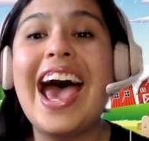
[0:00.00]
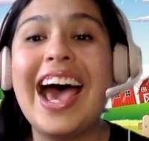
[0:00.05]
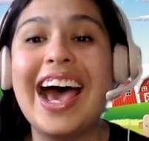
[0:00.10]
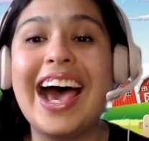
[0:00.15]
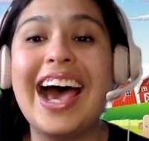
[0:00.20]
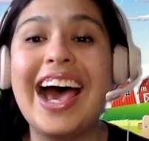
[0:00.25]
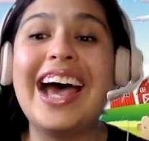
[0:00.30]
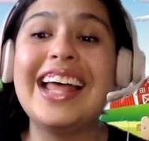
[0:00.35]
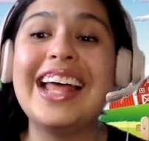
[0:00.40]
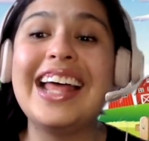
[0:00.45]

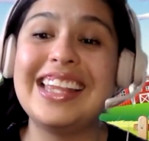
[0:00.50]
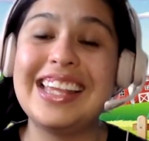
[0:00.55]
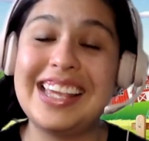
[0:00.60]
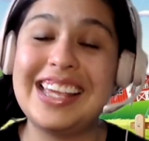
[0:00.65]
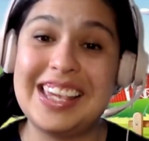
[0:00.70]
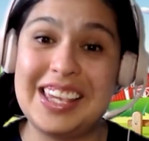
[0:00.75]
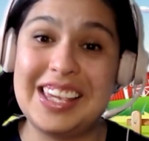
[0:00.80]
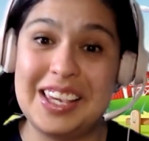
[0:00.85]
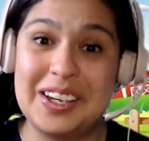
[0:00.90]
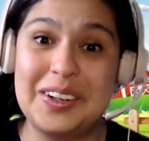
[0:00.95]
And
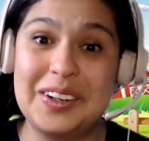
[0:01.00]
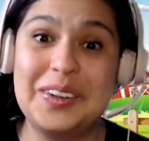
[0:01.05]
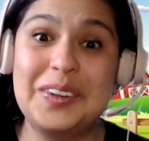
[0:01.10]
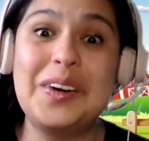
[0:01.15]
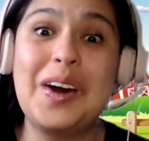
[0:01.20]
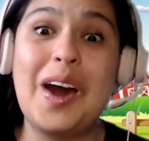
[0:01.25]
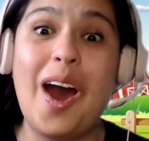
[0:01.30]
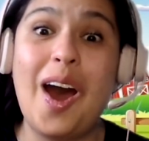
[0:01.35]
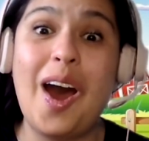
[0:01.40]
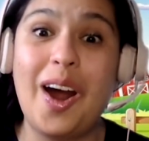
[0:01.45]

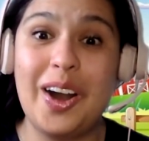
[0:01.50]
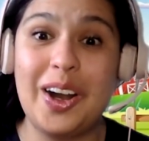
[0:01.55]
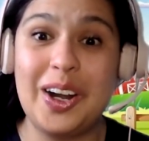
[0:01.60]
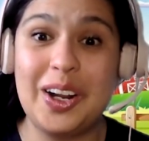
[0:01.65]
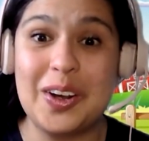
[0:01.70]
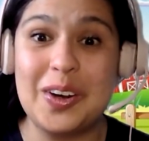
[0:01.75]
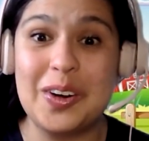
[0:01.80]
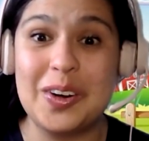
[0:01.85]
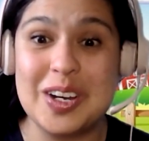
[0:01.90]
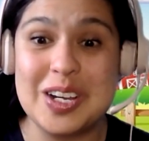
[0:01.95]
you
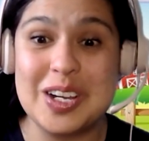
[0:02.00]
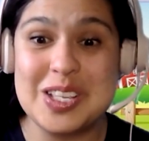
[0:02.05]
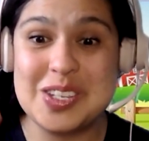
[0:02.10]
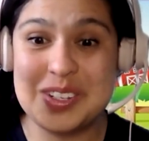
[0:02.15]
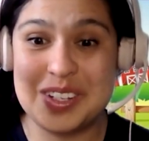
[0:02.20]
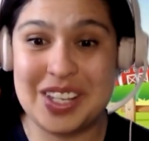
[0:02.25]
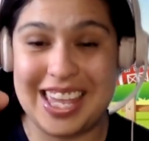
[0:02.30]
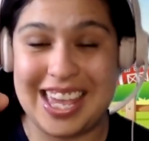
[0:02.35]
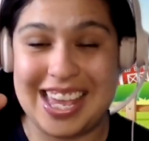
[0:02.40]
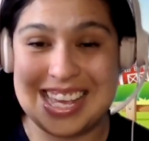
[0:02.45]
are going
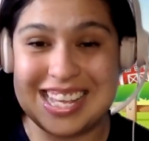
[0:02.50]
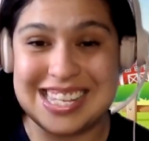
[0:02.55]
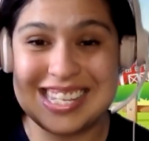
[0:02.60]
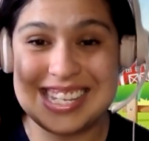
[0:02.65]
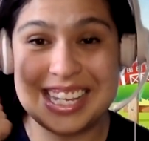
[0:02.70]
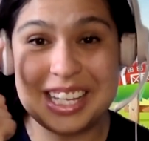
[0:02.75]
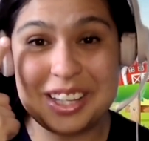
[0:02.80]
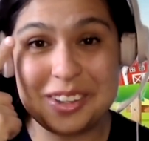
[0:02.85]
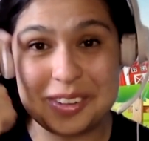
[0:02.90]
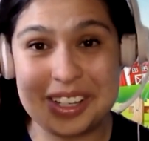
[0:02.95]
to
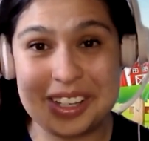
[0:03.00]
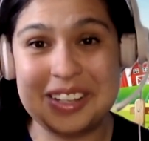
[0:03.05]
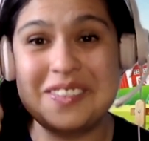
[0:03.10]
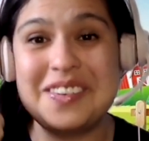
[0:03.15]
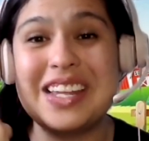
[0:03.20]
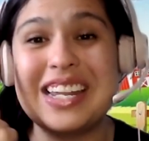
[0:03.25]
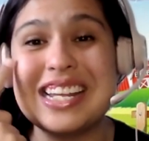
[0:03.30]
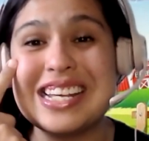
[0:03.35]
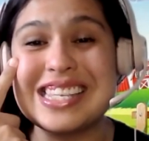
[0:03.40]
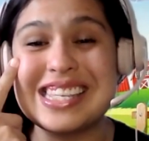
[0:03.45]
guess. Y tú
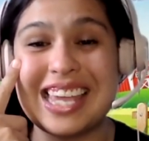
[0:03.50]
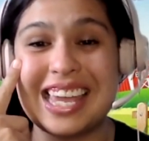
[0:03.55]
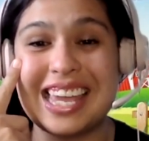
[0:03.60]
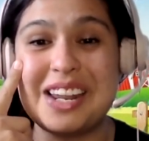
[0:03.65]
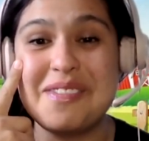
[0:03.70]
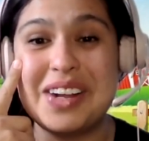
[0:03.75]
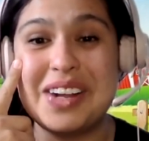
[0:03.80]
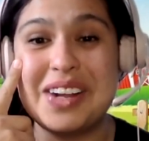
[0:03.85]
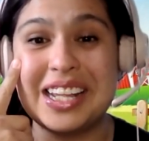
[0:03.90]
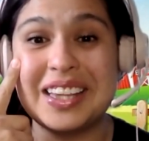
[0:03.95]
adivinas qué
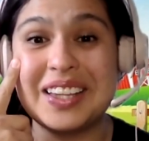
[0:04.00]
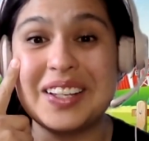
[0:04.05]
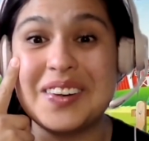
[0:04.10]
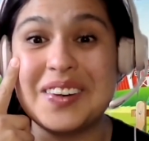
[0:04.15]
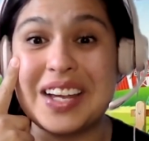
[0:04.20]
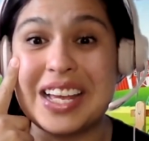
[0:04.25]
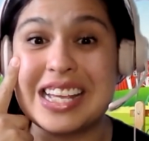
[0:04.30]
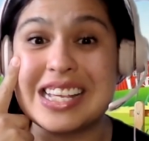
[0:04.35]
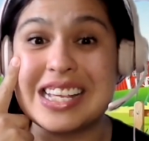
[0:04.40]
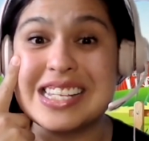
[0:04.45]

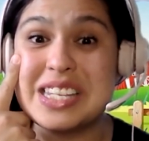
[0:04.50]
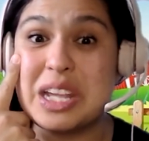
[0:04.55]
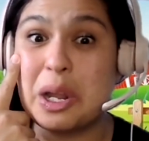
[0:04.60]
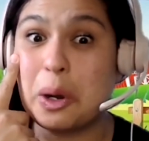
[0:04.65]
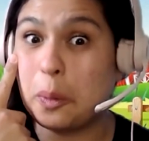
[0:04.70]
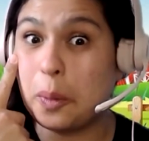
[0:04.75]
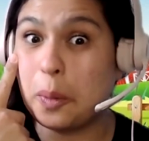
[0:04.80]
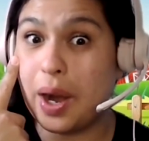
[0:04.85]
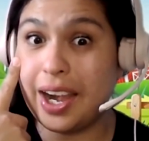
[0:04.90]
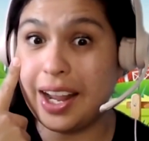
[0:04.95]
animalito es.
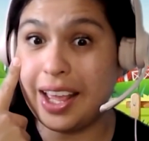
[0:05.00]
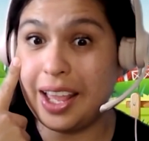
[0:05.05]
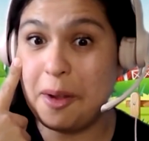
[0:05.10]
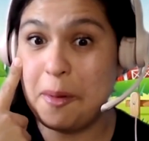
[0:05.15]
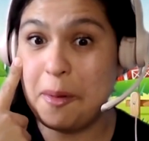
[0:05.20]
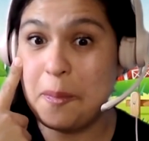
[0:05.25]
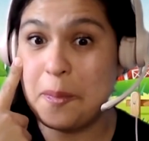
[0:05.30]
Ready?